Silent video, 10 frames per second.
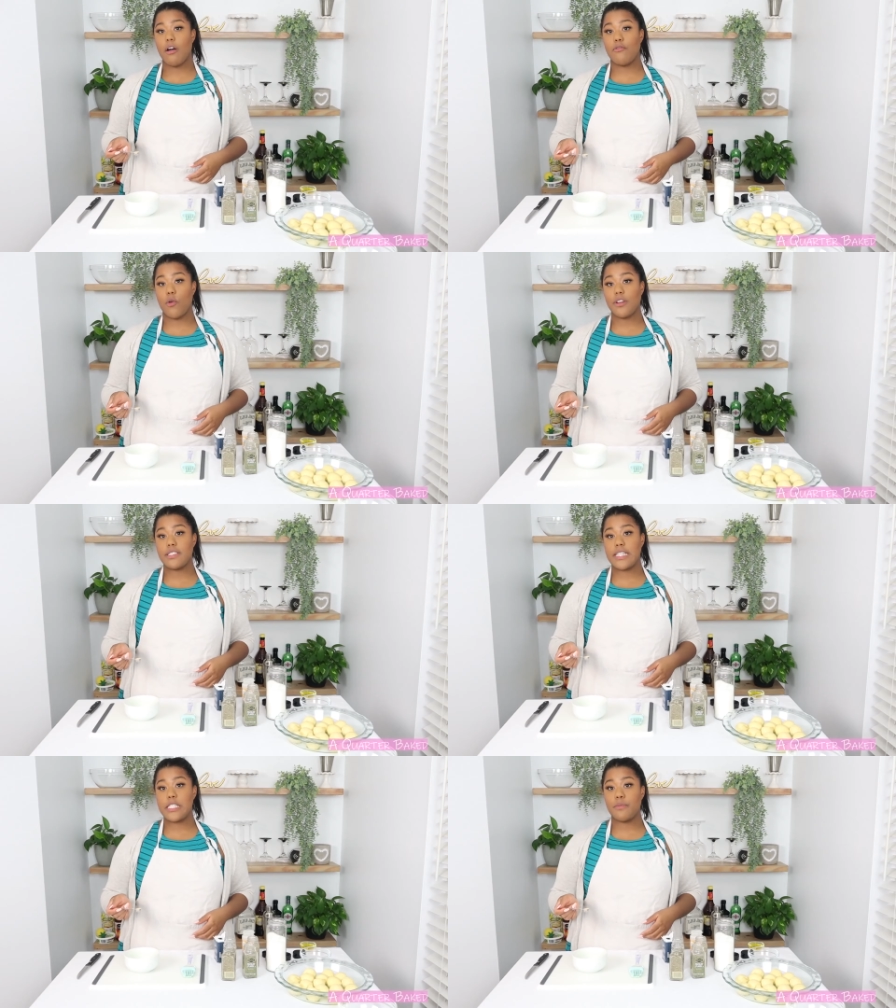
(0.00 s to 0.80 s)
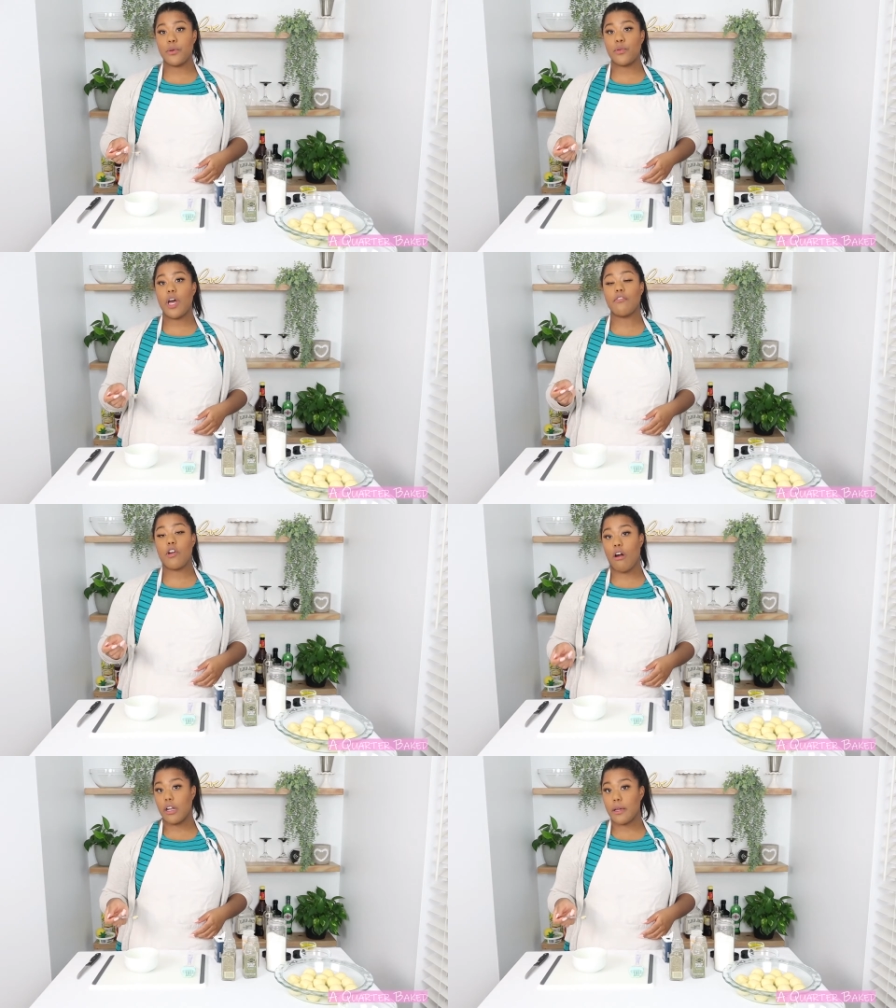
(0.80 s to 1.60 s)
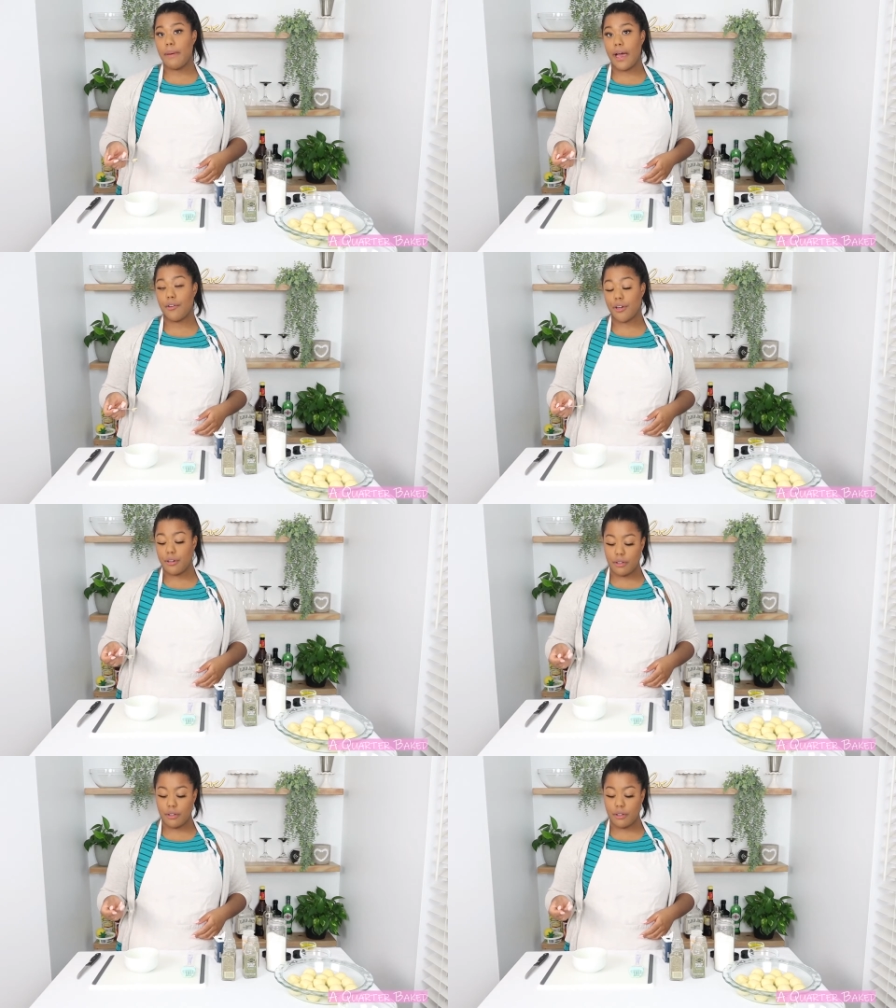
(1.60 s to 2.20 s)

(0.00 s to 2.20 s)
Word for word: a 4th teaspoon of garlic powder,